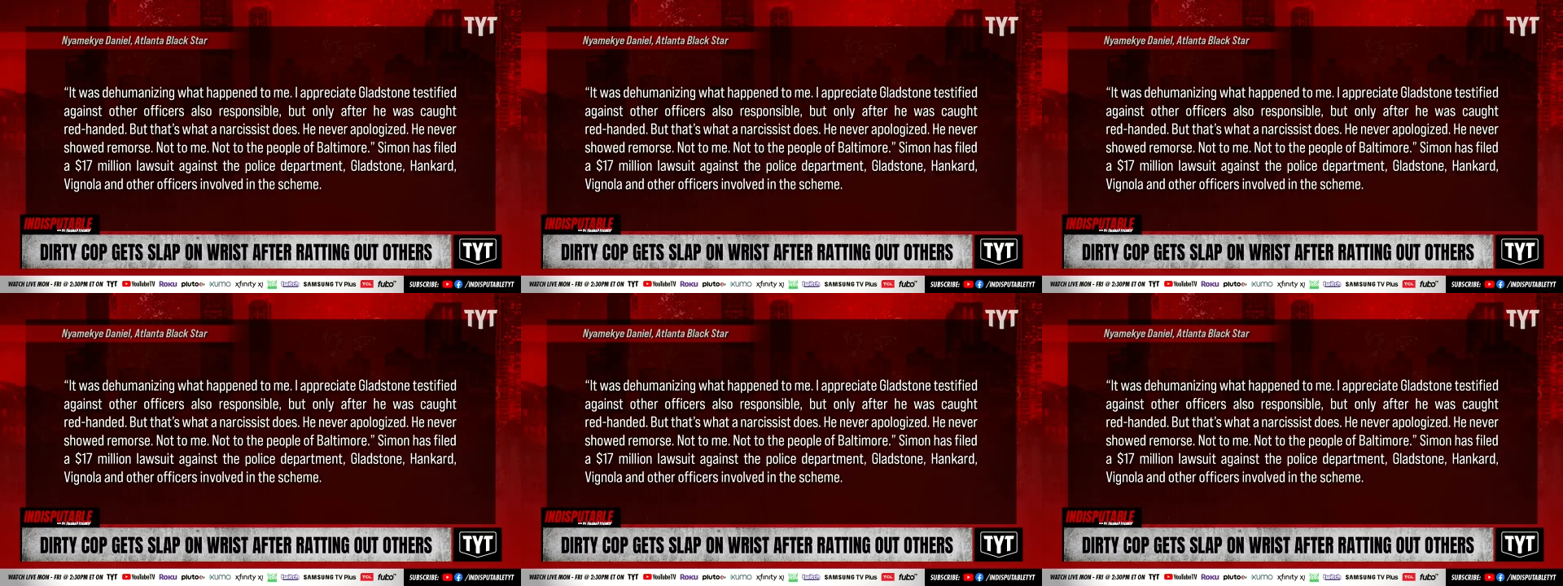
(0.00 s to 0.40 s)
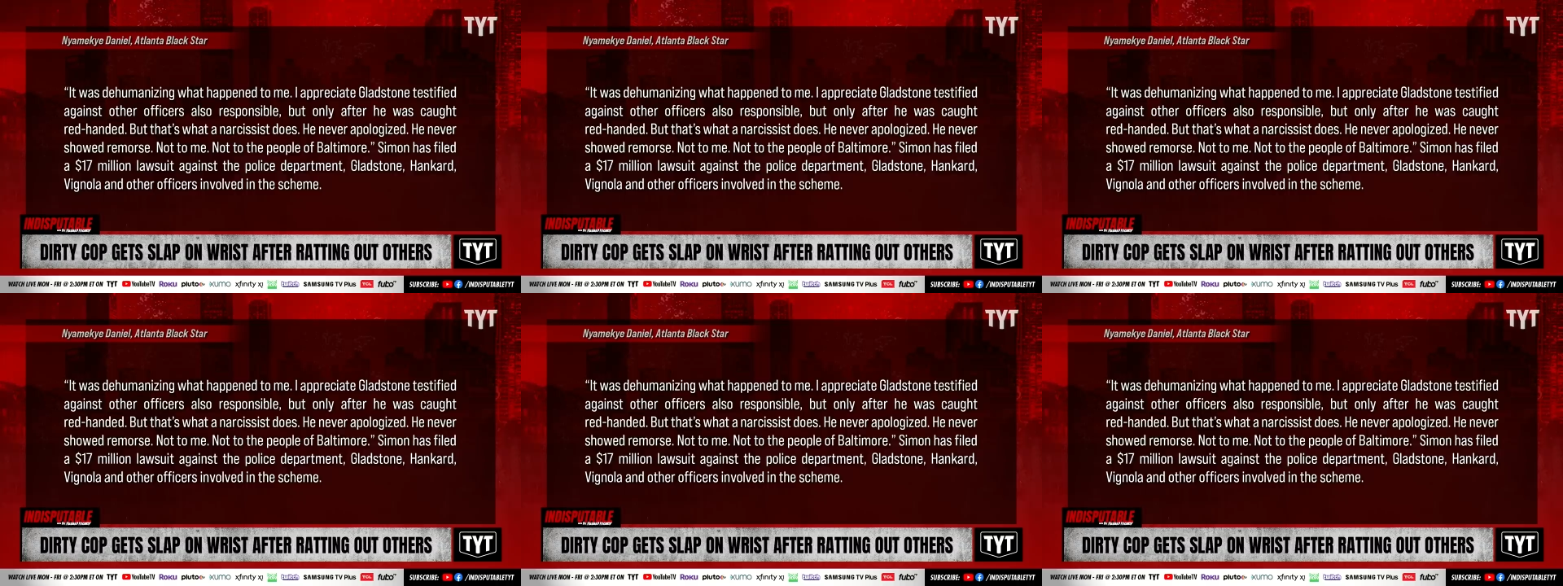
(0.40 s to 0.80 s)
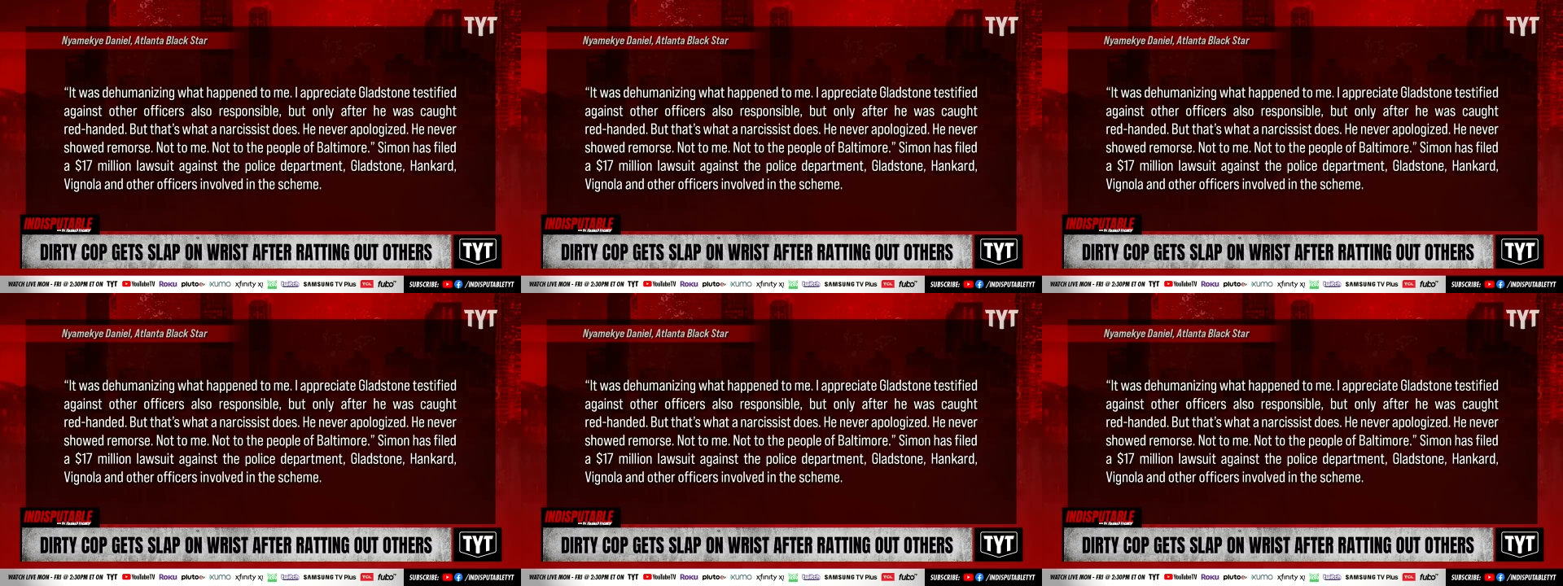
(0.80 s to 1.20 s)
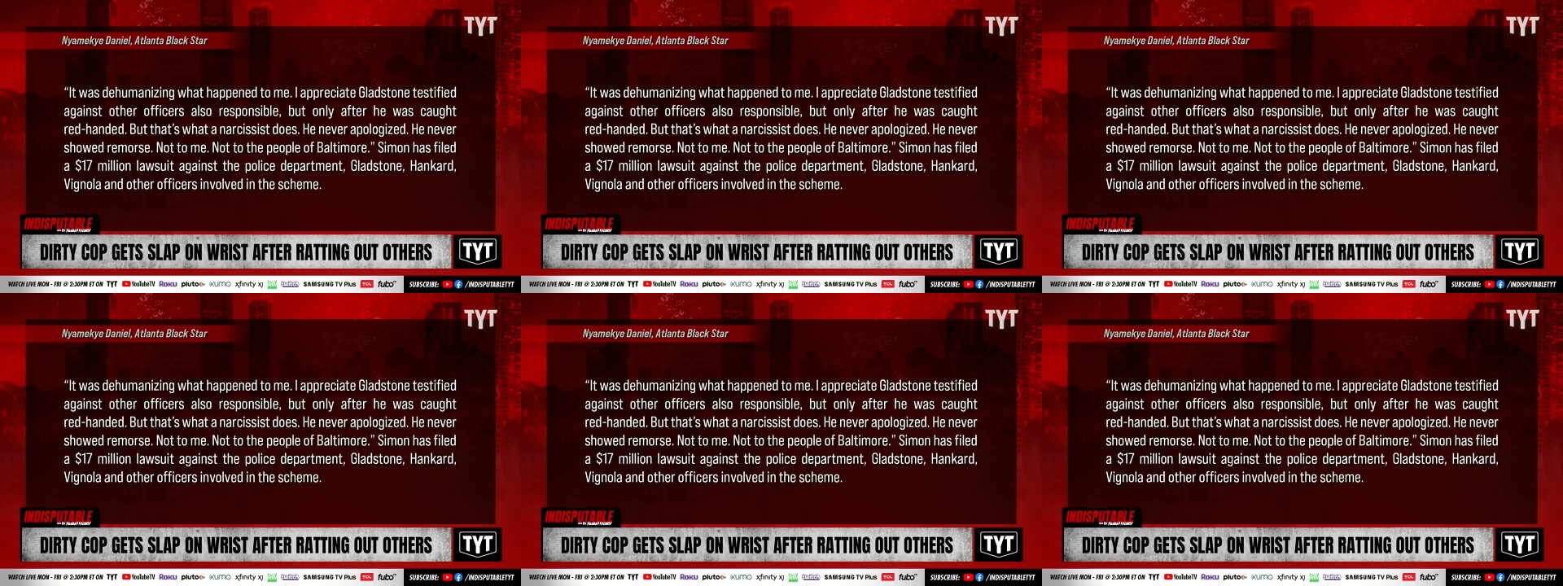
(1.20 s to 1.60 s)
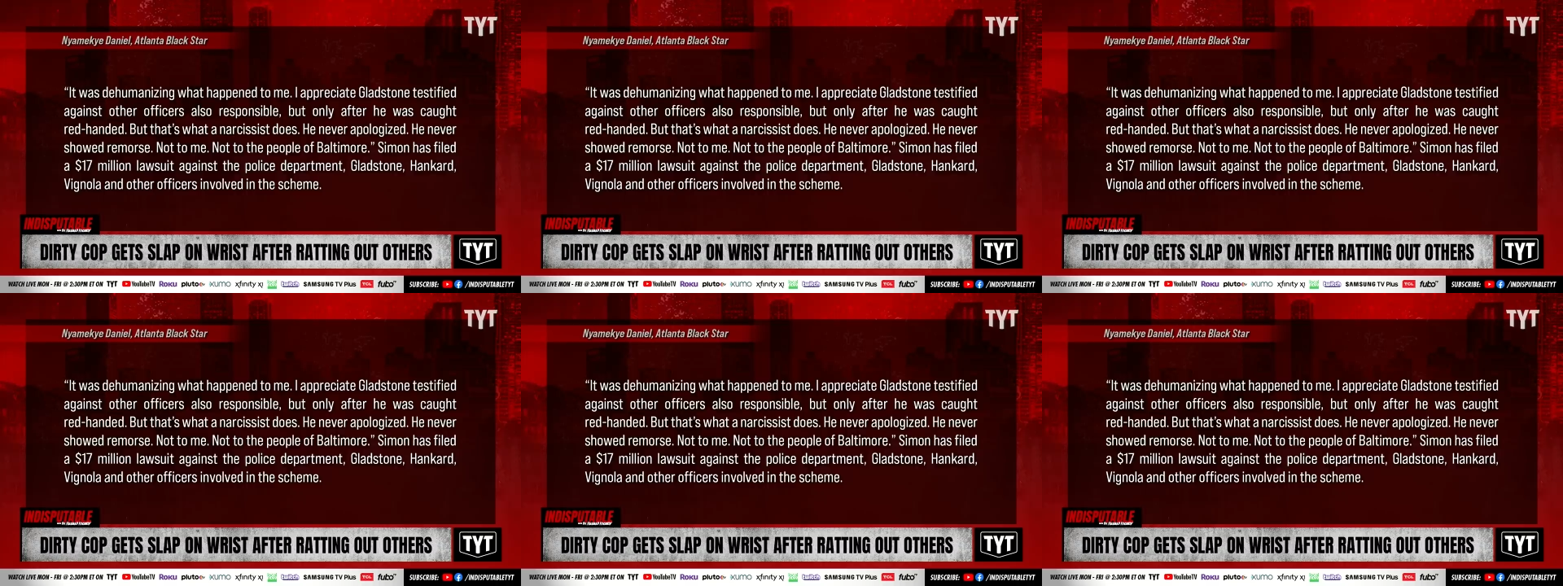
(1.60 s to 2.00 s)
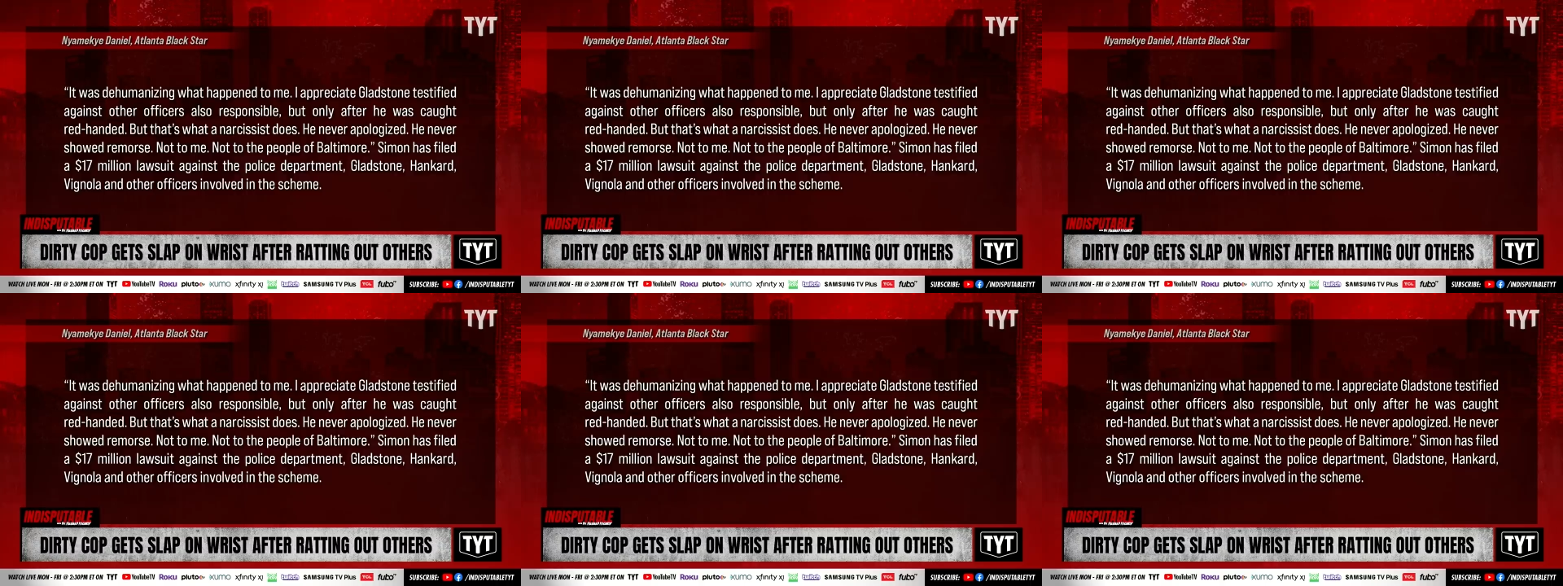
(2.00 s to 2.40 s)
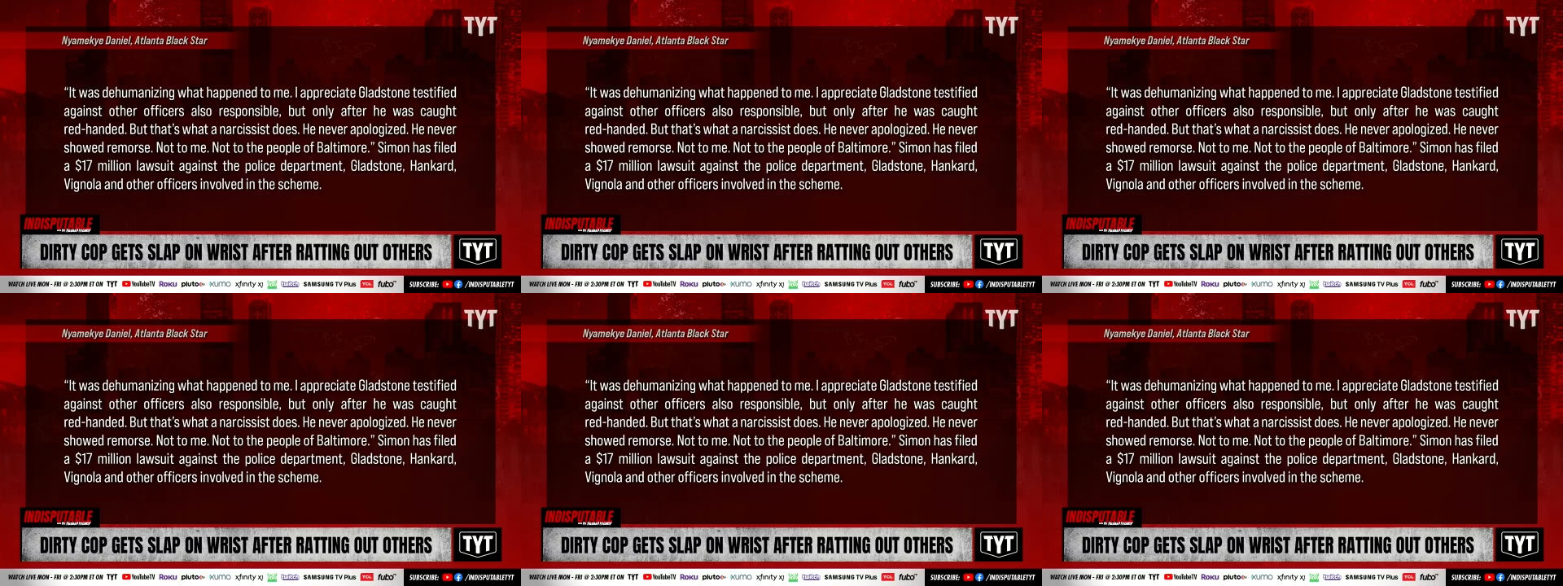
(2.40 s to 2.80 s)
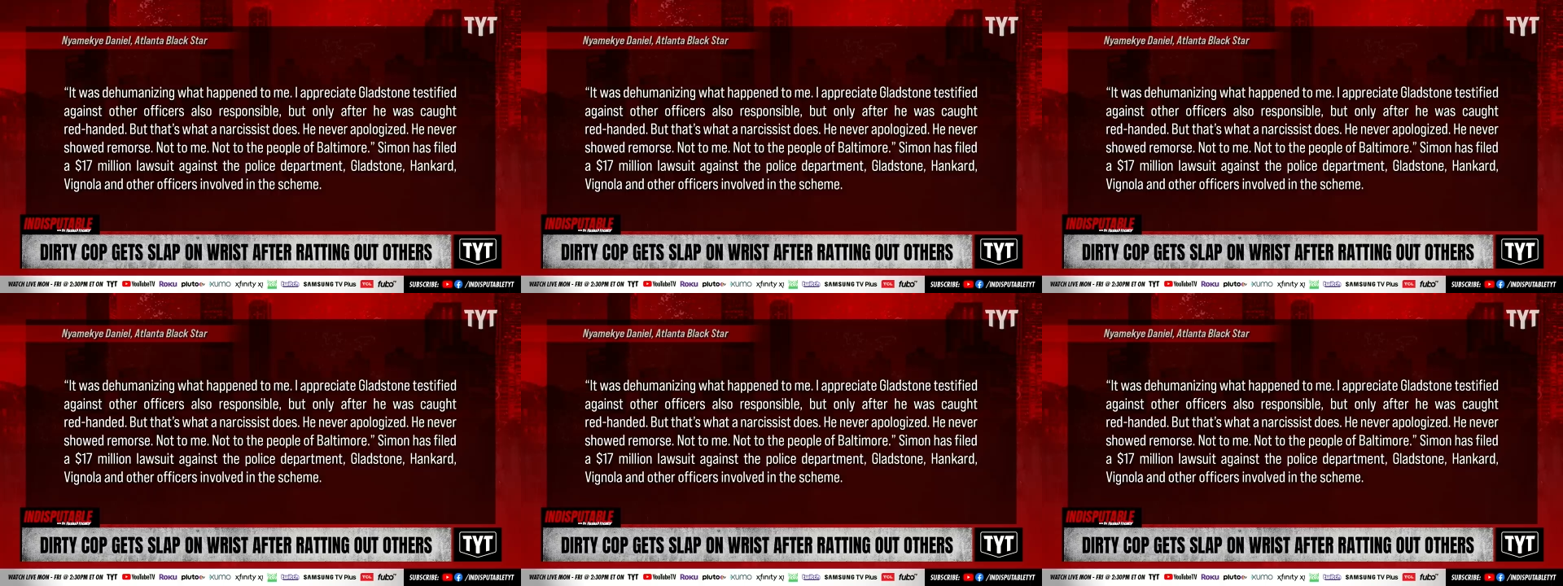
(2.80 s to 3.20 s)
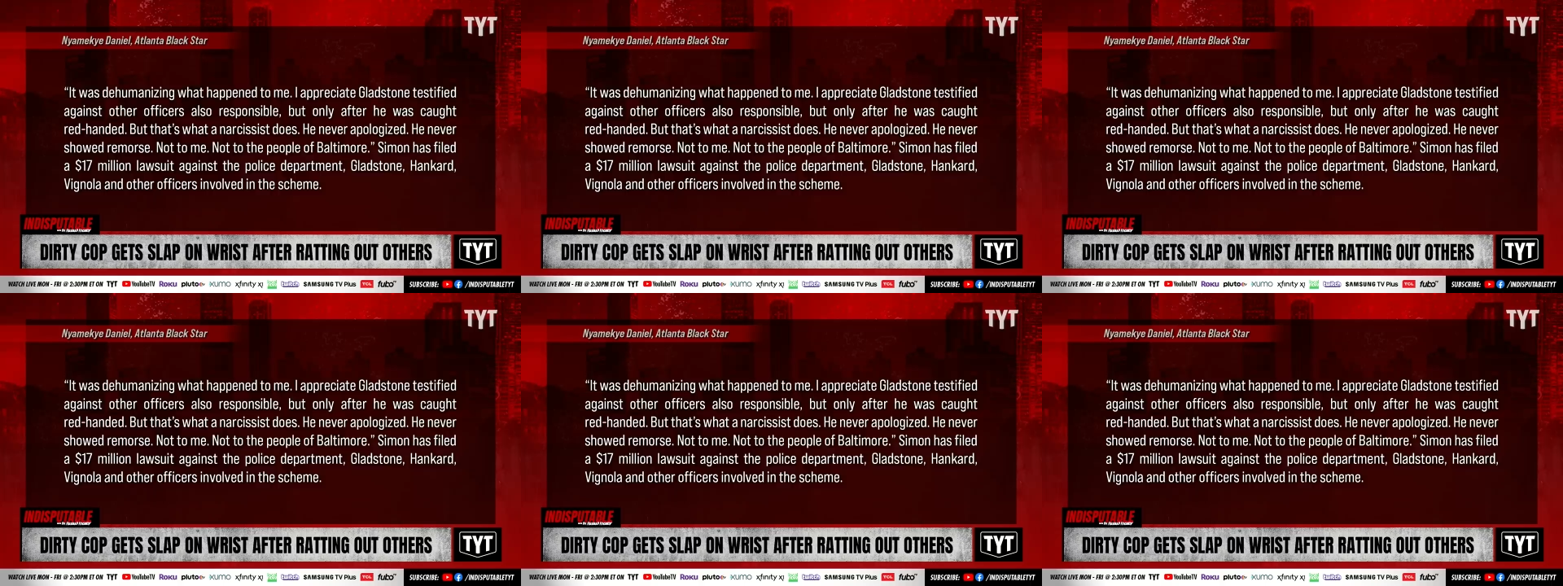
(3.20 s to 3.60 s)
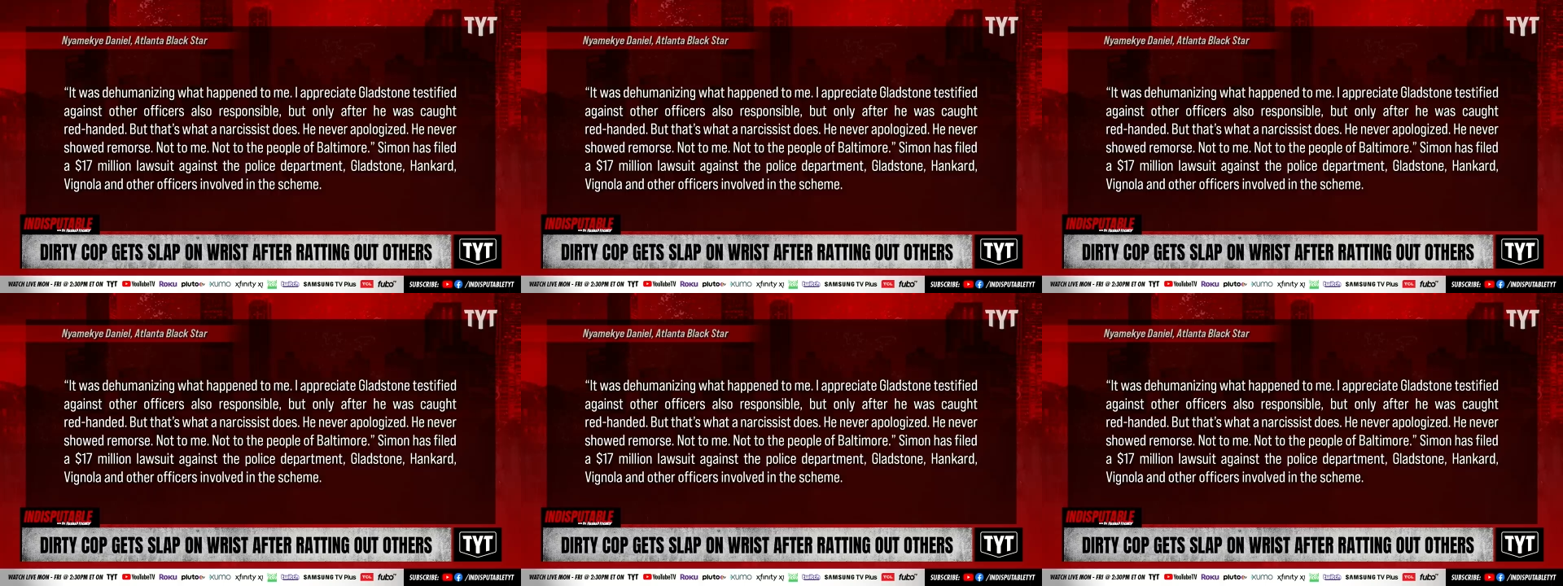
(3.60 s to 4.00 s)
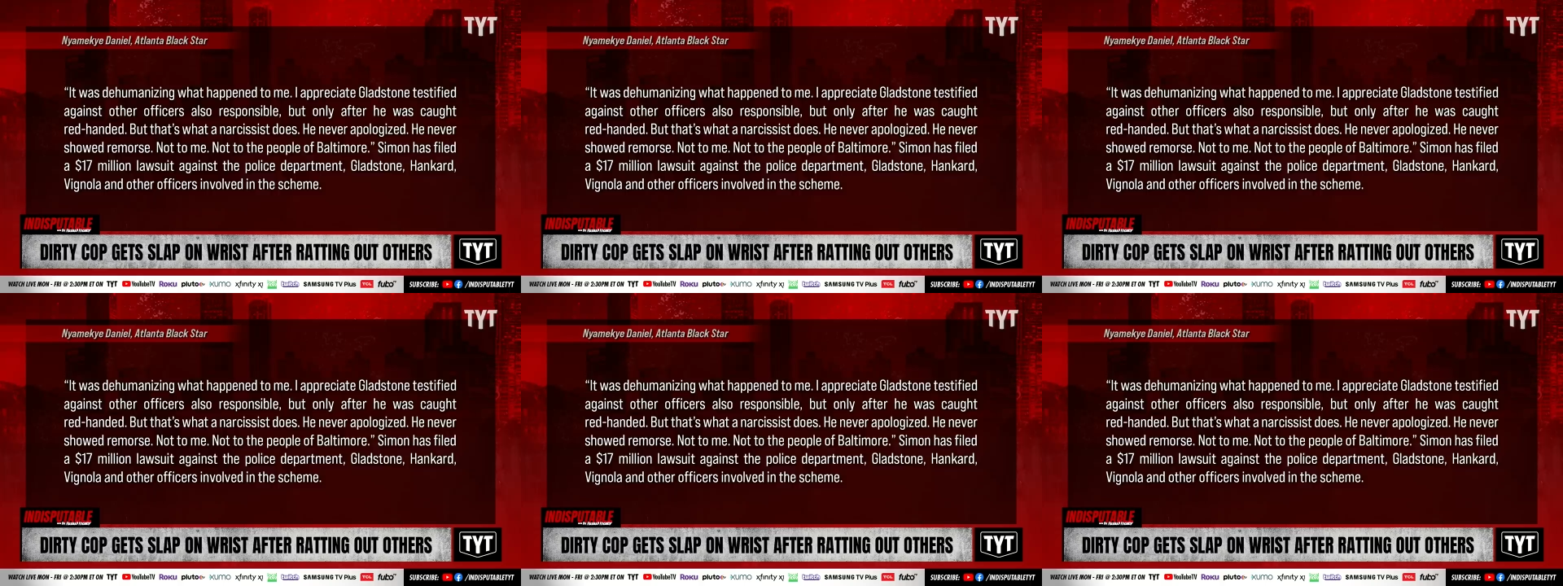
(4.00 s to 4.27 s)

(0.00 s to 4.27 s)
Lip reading: (no speaker visible)